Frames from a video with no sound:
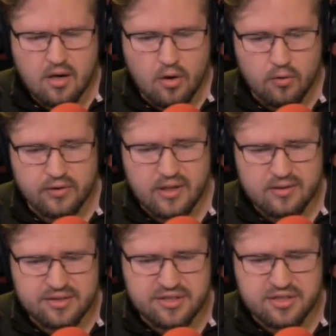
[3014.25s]
Over here
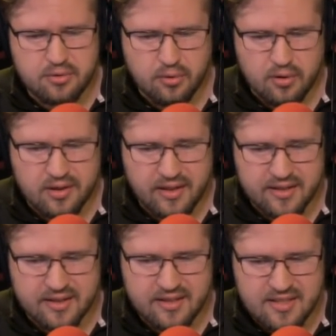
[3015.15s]
is the school, and
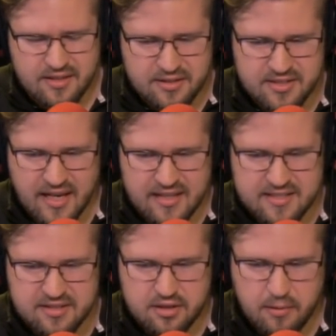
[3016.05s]
on the other side is
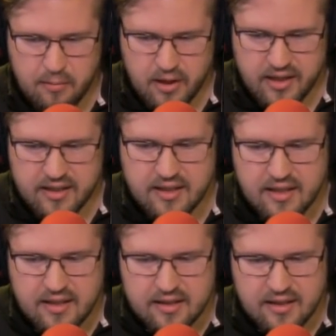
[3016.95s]
the supermarket.
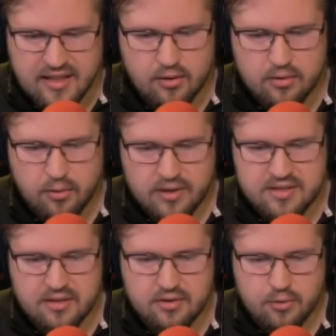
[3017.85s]
Like an old horse
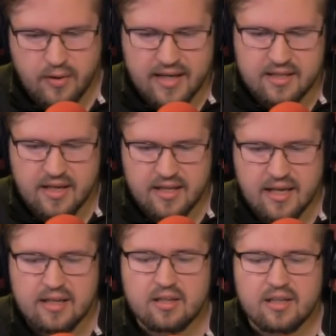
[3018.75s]
that knew the way,
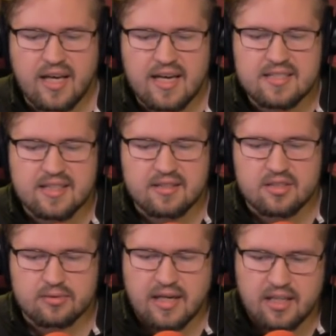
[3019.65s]
Xian gazed at the
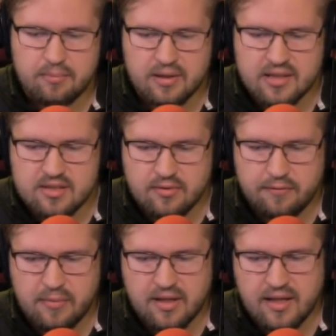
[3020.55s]
surrounding buildings with
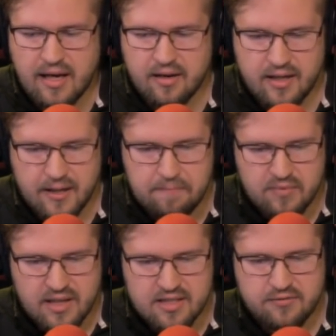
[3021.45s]
familiarity.
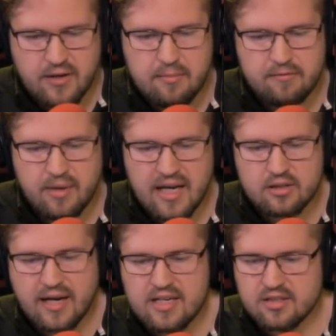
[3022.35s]
His frame of mind
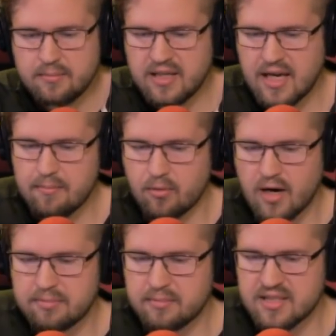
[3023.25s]
gradually became more
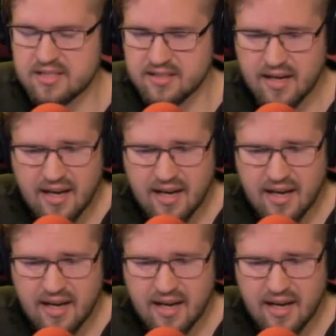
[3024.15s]
optimistic.